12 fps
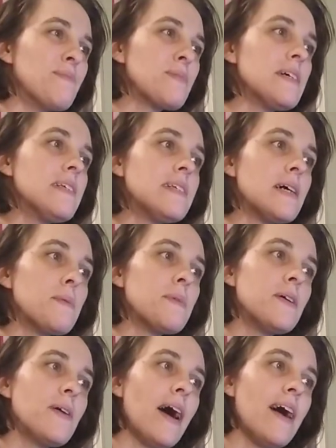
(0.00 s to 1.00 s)
please tell
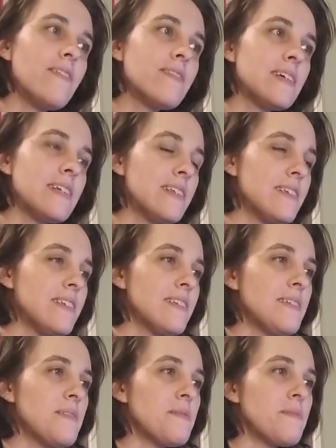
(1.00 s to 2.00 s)
me you have it.
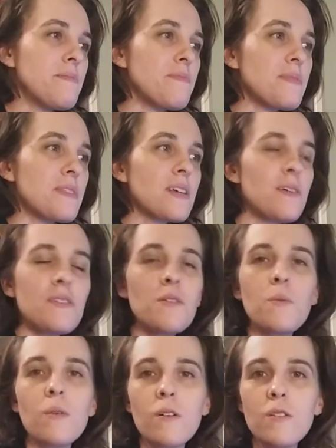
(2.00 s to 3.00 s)
And
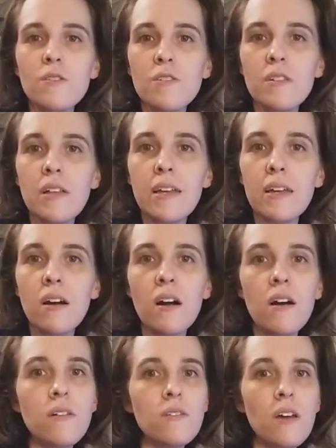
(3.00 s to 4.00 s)
the workers are like,
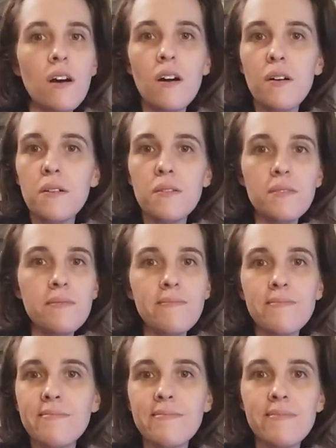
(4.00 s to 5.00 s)
oh no,
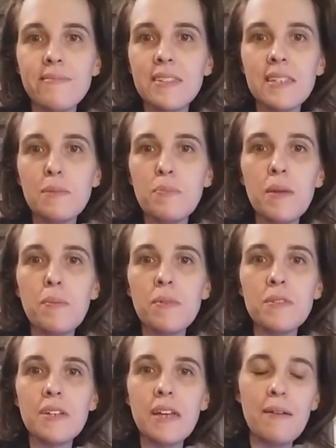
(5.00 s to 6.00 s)
these
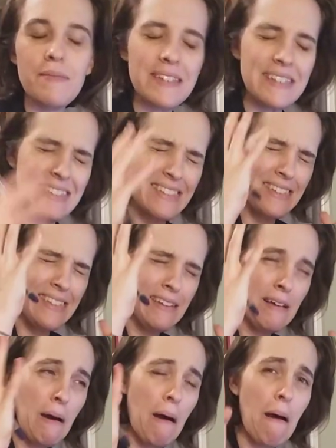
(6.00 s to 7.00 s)
people took it. I'm like,
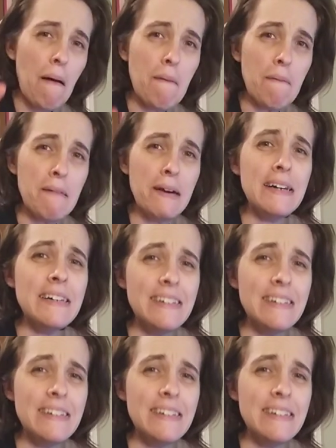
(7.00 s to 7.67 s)
no.